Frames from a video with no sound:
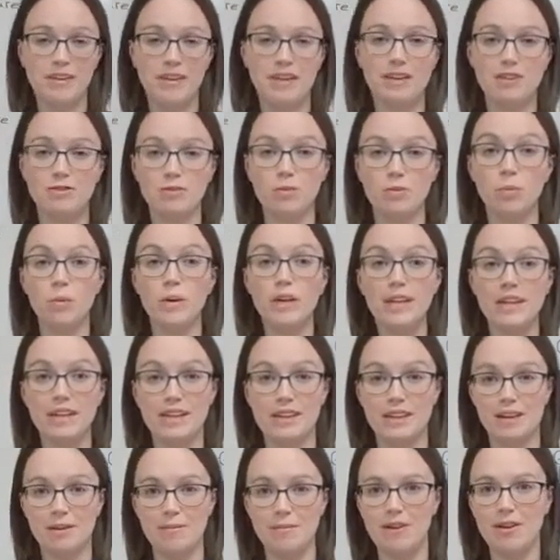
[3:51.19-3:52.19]
it's
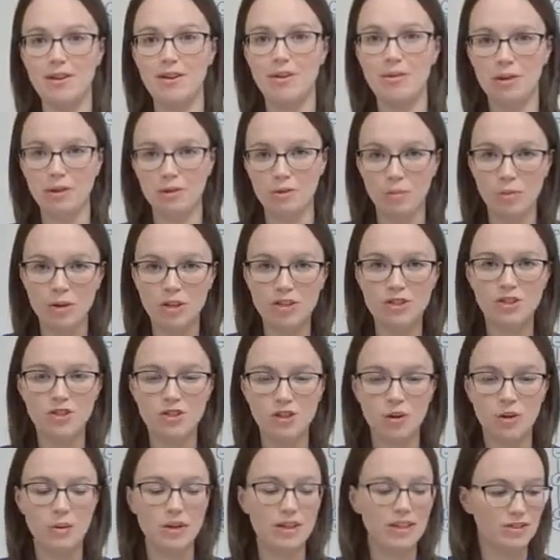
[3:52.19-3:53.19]
reading them and knowing which
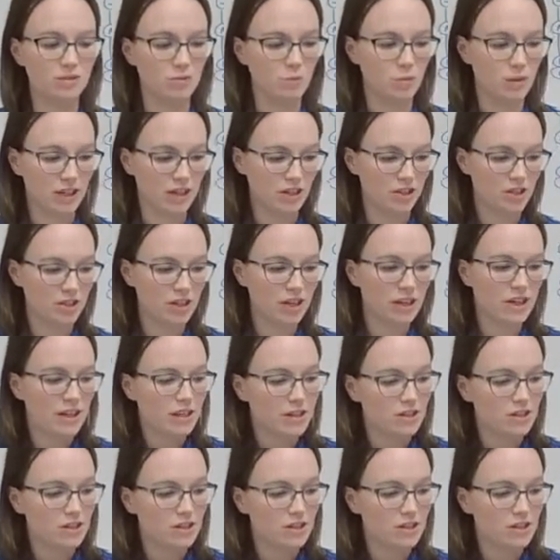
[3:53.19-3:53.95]
note is which.